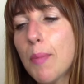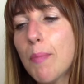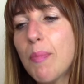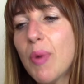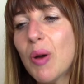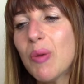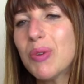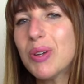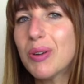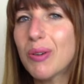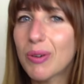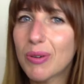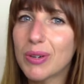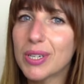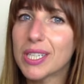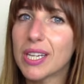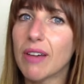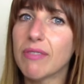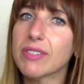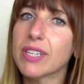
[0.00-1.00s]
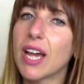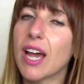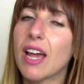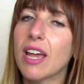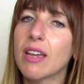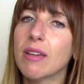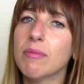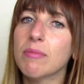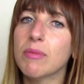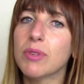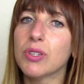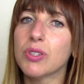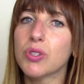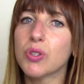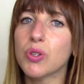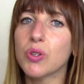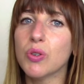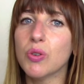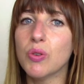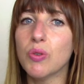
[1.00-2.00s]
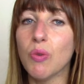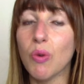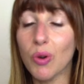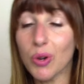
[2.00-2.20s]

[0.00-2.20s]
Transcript: but we don't always have time to